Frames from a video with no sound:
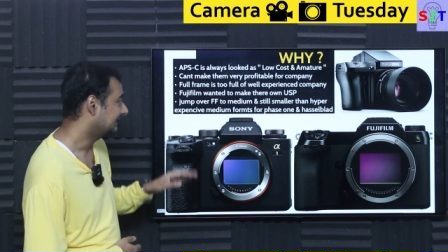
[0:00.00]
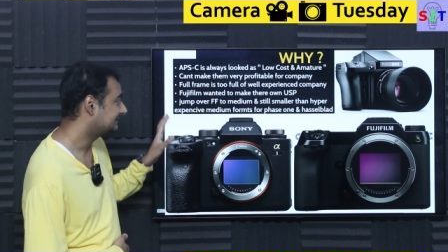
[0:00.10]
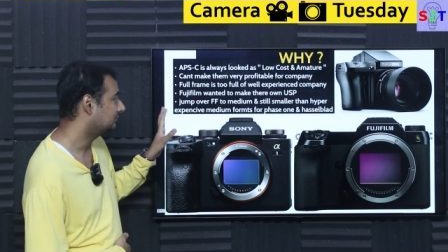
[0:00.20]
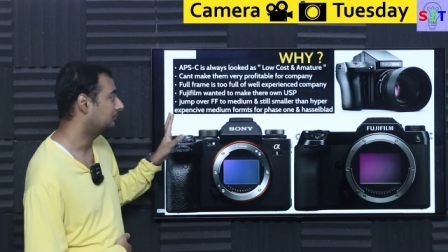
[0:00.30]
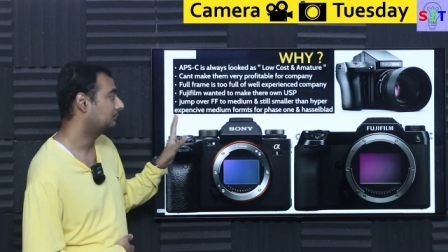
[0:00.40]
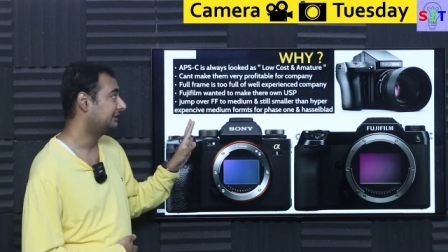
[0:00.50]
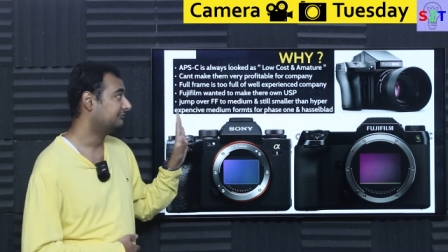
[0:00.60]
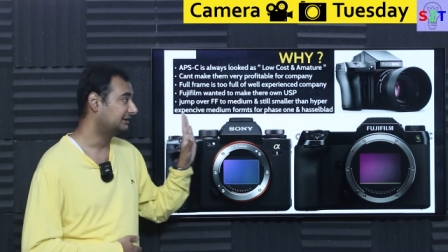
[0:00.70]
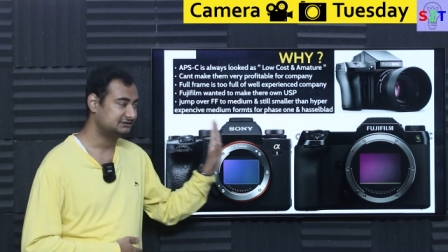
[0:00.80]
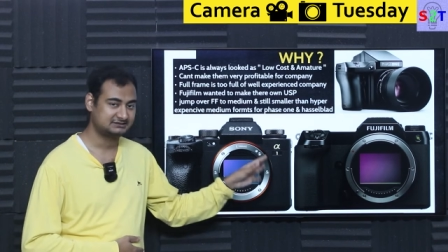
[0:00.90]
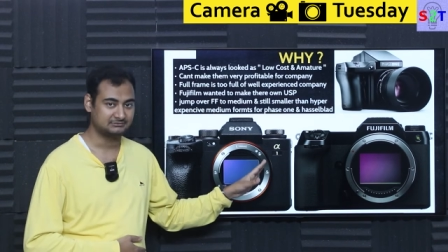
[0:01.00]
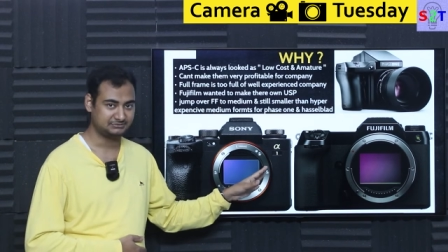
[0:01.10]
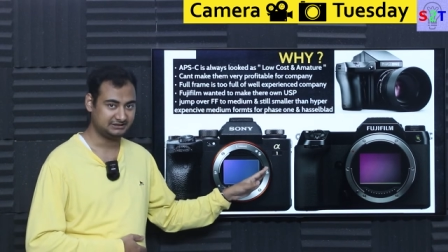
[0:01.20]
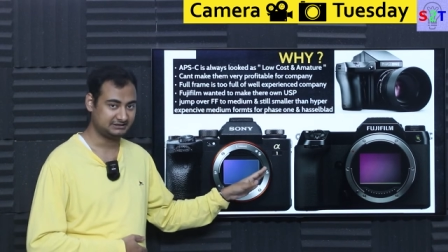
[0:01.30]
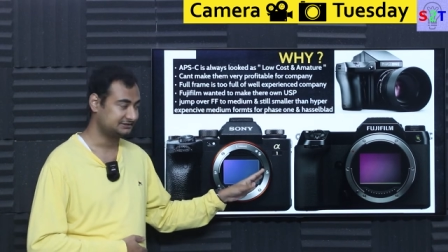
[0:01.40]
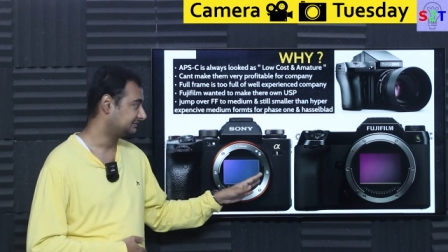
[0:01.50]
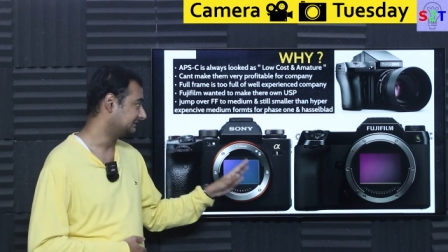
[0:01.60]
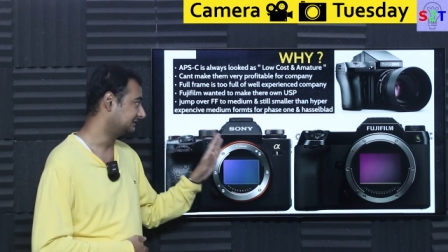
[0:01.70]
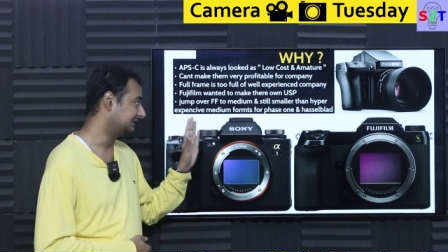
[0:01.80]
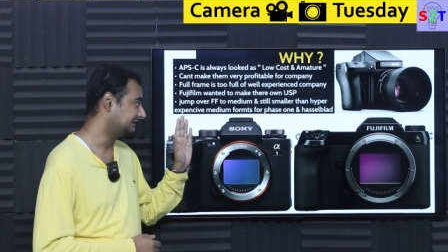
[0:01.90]
that's the whole point why this company exists.
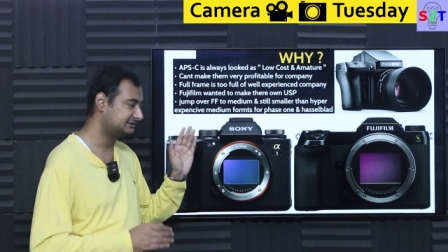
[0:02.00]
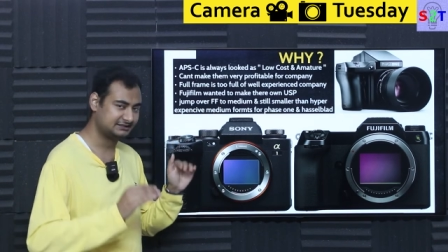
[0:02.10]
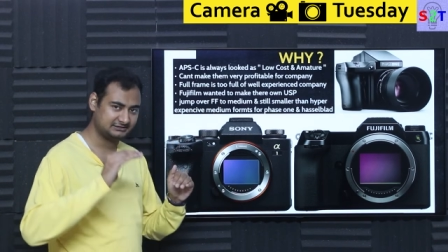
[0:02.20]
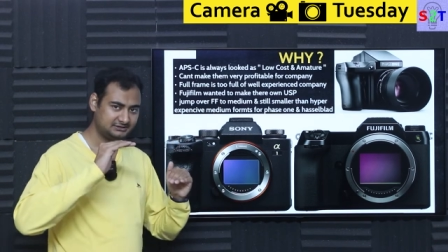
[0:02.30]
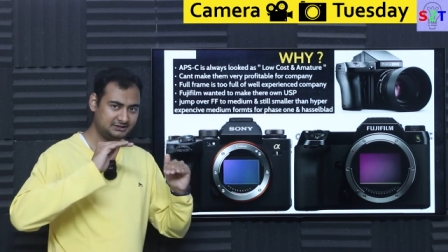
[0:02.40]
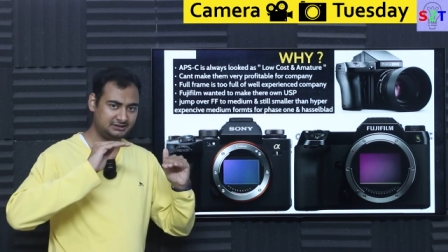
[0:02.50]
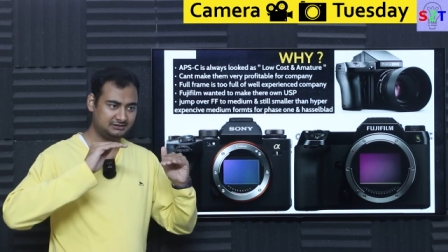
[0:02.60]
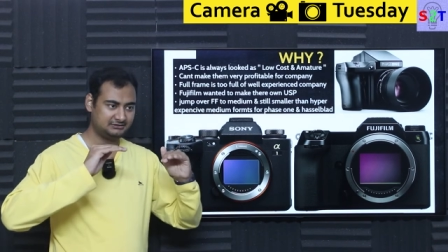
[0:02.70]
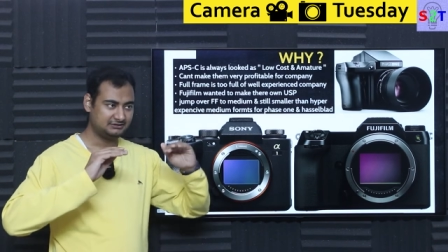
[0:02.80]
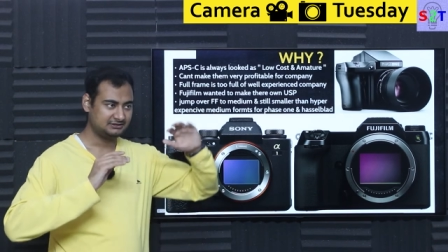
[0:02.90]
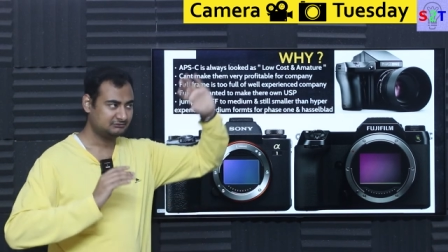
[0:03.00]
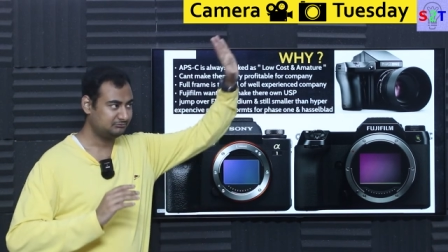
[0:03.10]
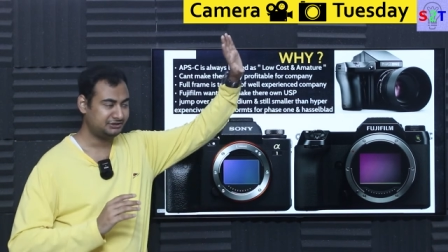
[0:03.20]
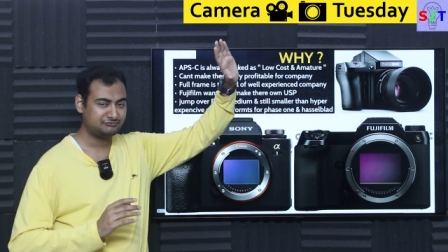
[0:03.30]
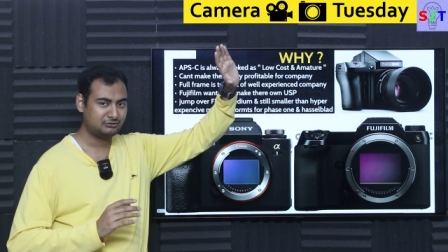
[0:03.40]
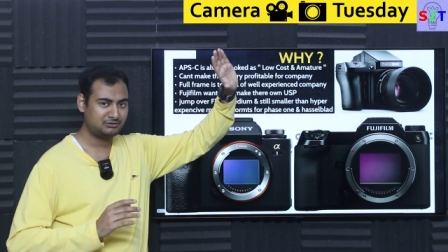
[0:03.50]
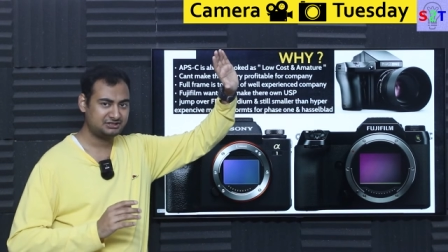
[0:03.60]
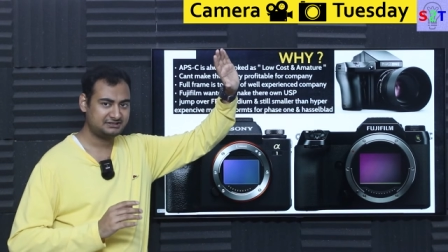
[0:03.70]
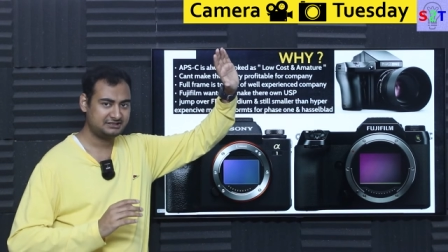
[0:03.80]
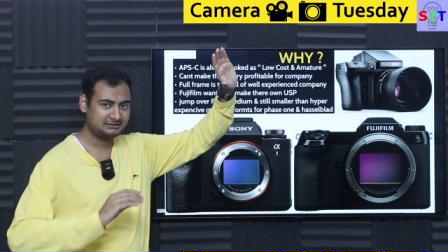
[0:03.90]
It's like it's a medium
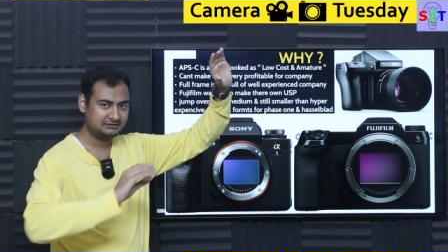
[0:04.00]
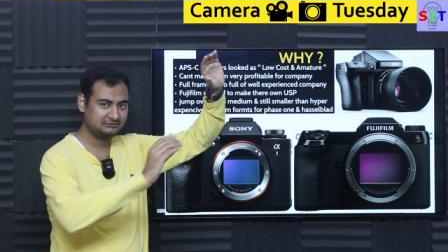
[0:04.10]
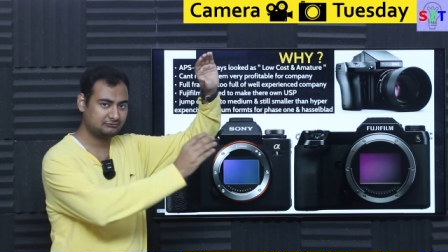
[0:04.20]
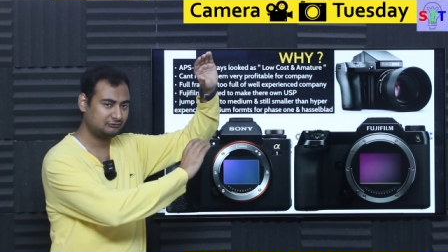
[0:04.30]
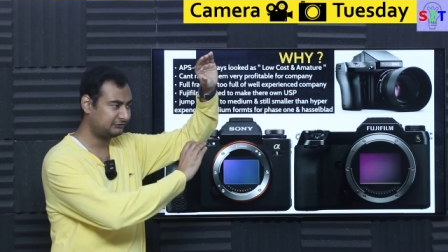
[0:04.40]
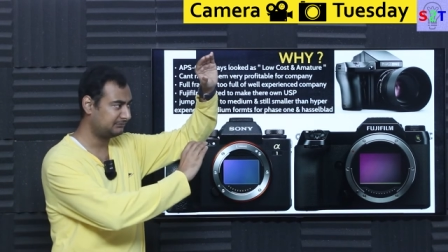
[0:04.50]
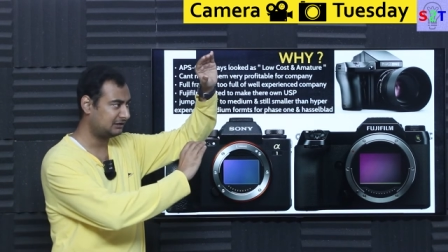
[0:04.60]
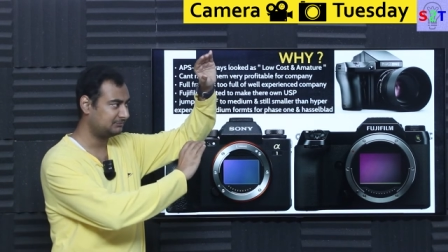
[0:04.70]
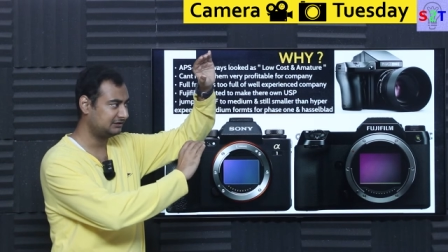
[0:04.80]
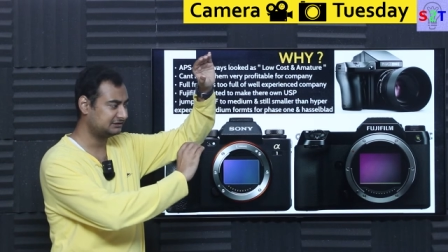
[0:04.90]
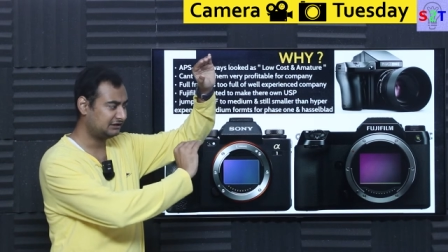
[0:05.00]
format is here, full frame up.